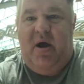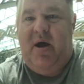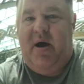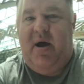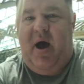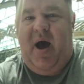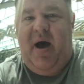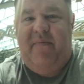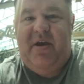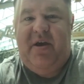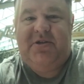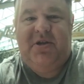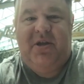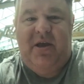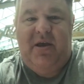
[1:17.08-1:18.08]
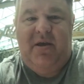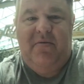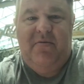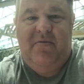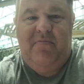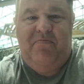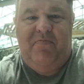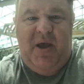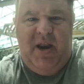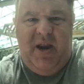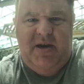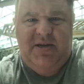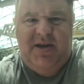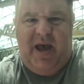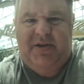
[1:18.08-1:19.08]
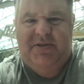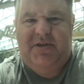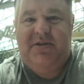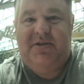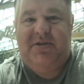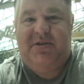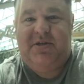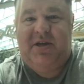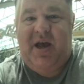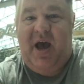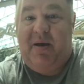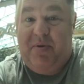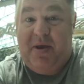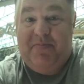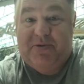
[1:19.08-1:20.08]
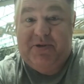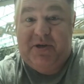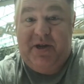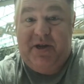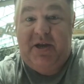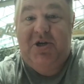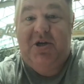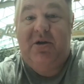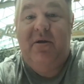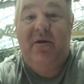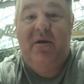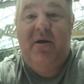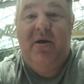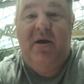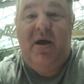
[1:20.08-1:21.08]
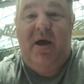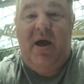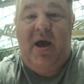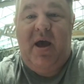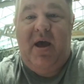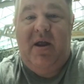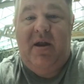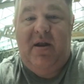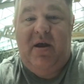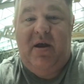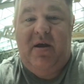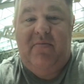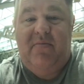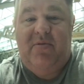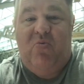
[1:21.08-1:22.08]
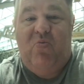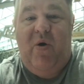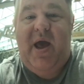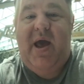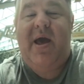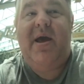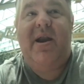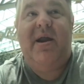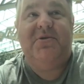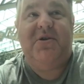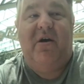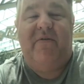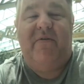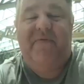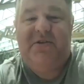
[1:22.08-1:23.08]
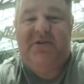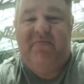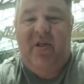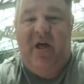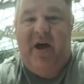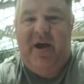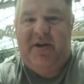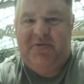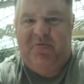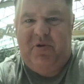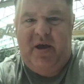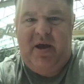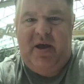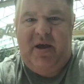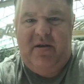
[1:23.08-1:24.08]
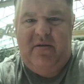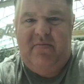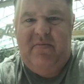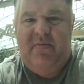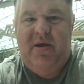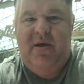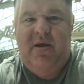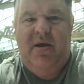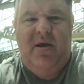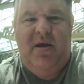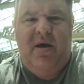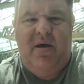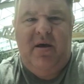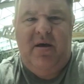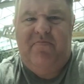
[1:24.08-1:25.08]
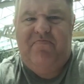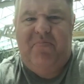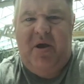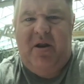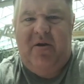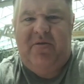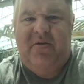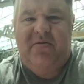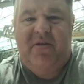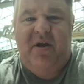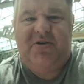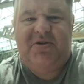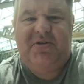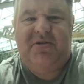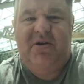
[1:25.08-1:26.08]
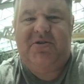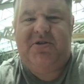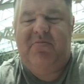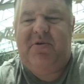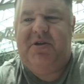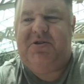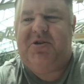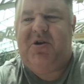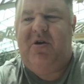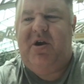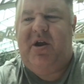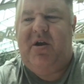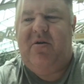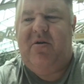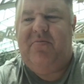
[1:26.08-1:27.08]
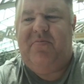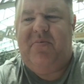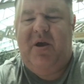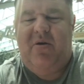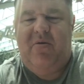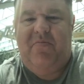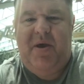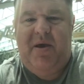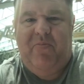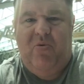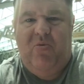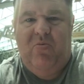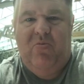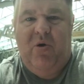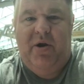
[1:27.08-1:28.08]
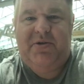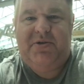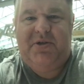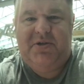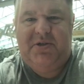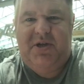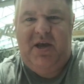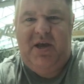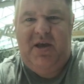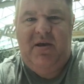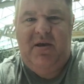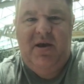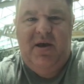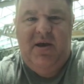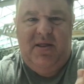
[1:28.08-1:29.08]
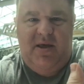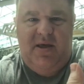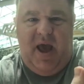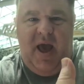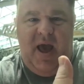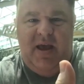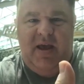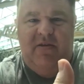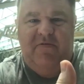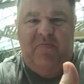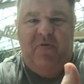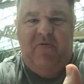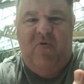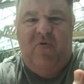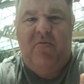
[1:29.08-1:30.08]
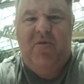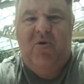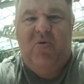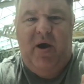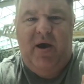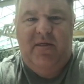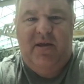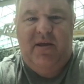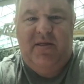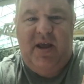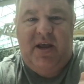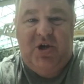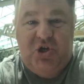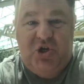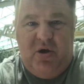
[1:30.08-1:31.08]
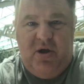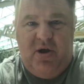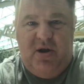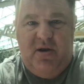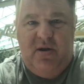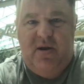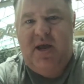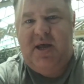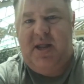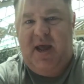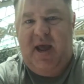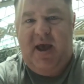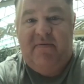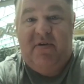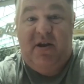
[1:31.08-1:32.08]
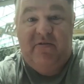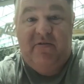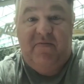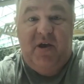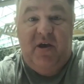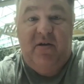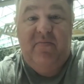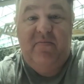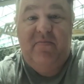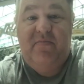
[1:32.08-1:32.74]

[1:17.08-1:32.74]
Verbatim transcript: Uh, obviously, beating Texas got people's attention. And uh, the way A&M's offensive line is played, uh, you know, there's there's some concern here. You know, people want to see the Aggies perform the way that they should, and they haven't as of yet.